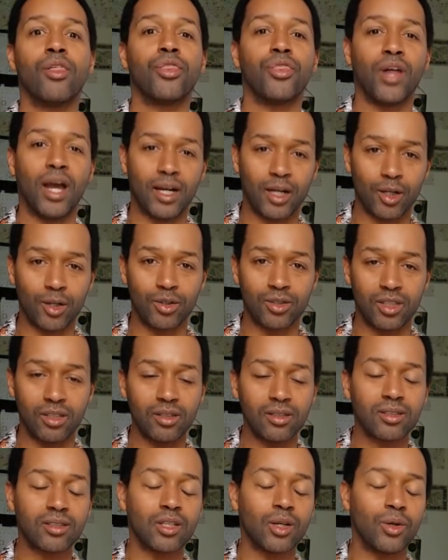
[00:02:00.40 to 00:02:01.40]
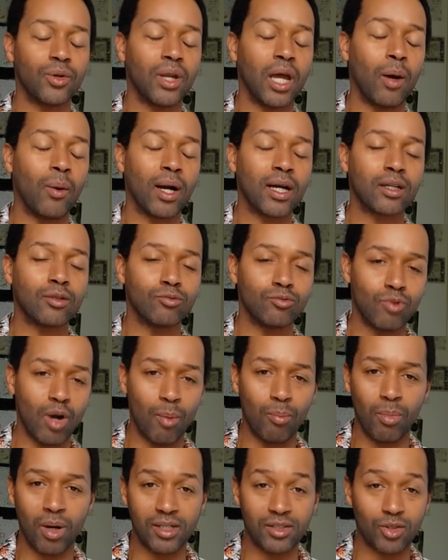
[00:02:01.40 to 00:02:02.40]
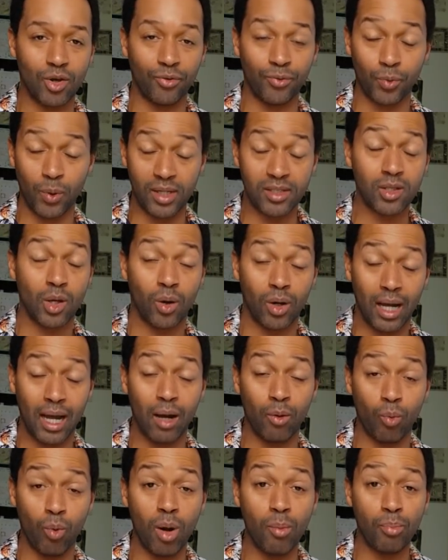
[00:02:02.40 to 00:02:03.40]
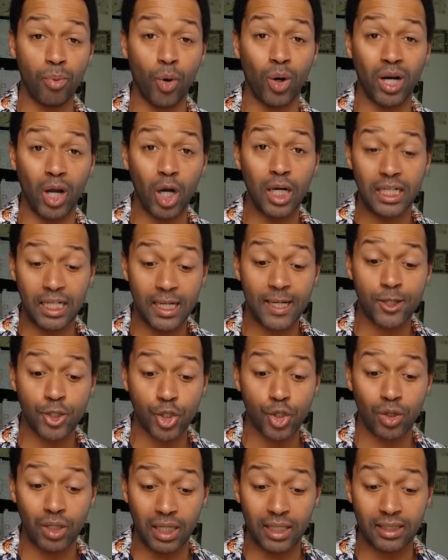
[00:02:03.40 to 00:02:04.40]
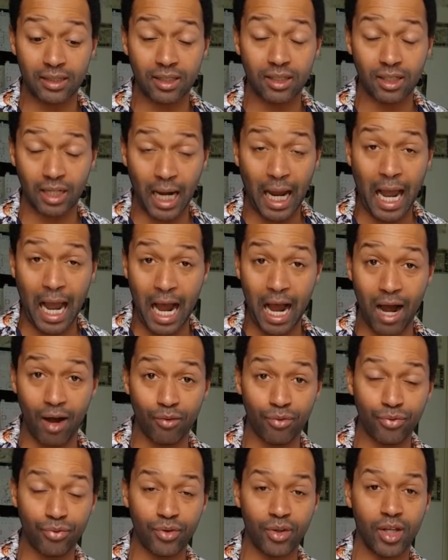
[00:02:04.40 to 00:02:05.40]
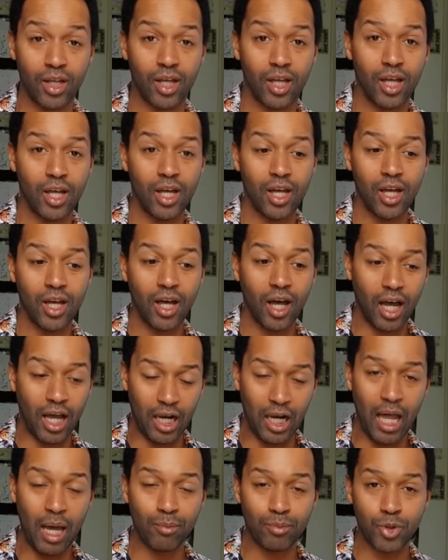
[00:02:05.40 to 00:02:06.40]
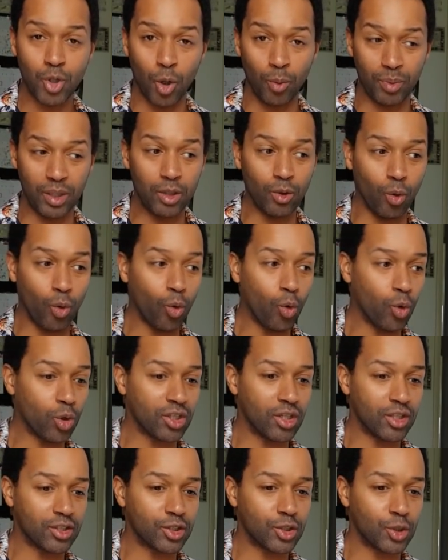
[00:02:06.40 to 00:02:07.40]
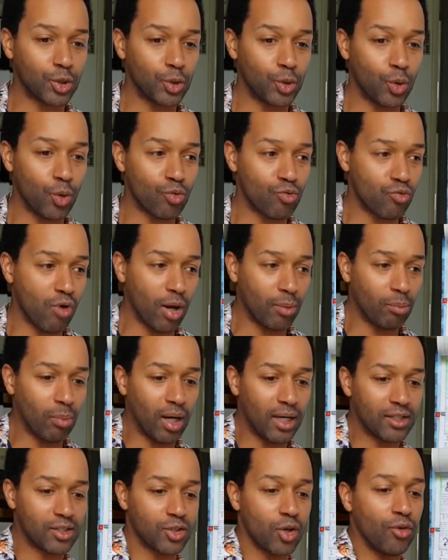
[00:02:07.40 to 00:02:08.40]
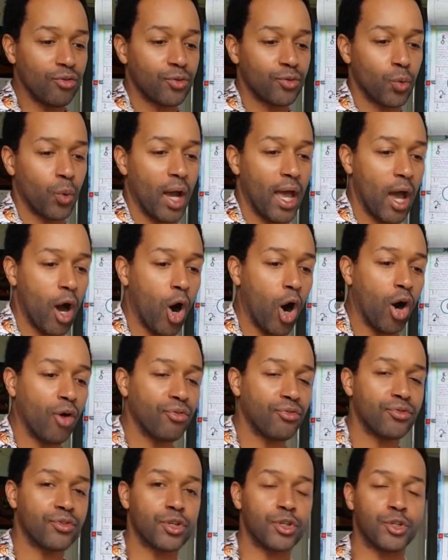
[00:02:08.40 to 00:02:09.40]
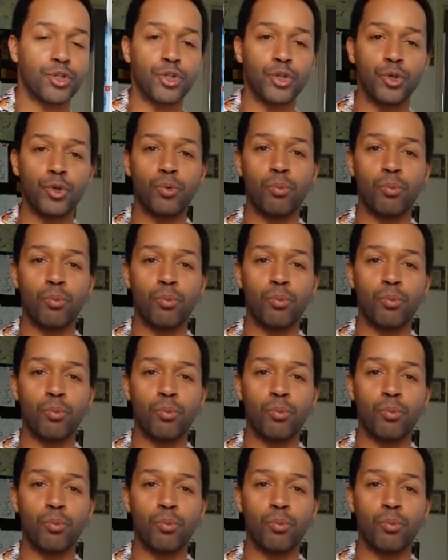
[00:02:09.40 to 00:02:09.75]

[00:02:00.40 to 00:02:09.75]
thank goodness, so now I can run my software. So at one point I literally didn't have a laptop in order to run my software off to do